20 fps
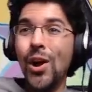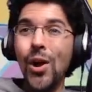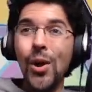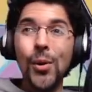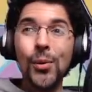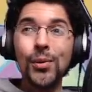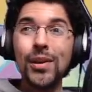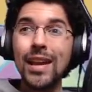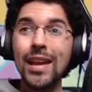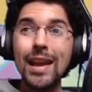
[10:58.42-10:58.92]

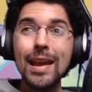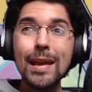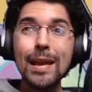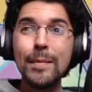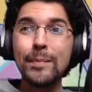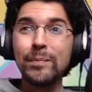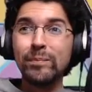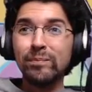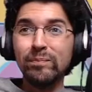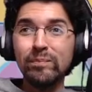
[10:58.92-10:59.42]
Okay.
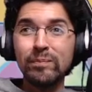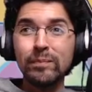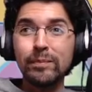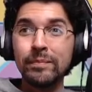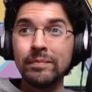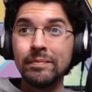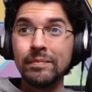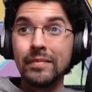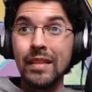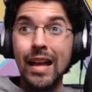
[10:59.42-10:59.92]

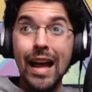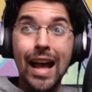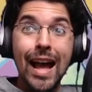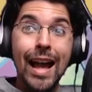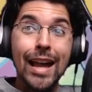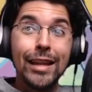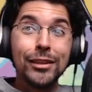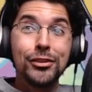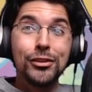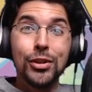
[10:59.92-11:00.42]

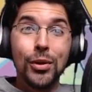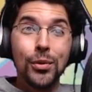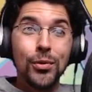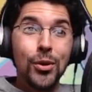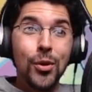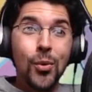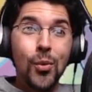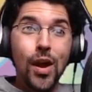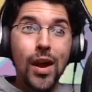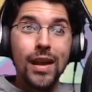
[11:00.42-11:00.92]
I don't
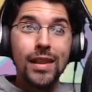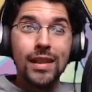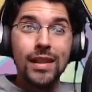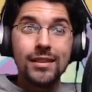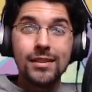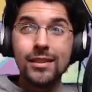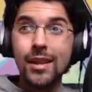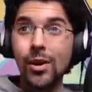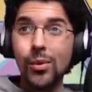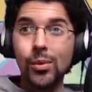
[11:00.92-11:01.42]
know why
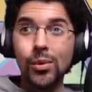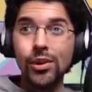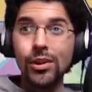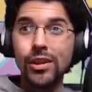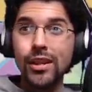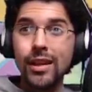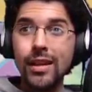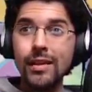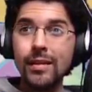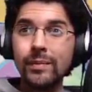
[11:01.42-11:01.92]
that's not
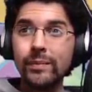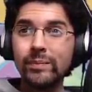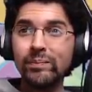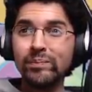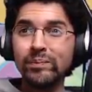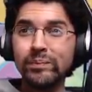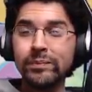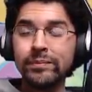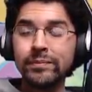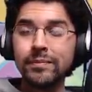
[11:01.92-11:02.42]
working.
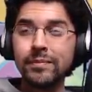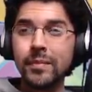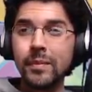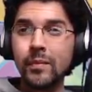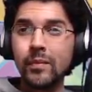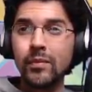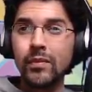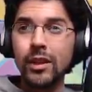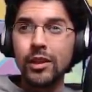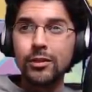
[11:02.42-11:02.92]

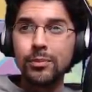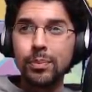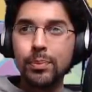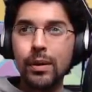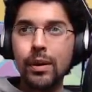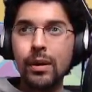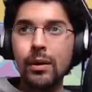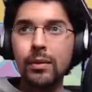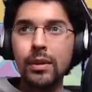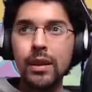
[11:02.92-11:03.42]
That's
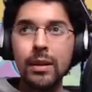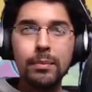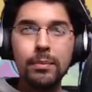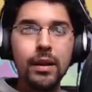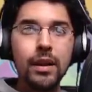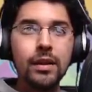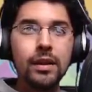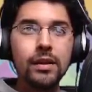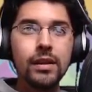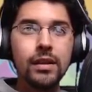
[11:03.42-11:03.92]
probably a
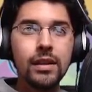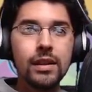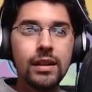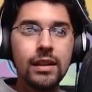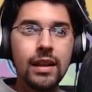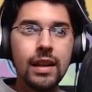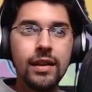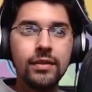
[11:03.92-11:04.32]
bug. Gonna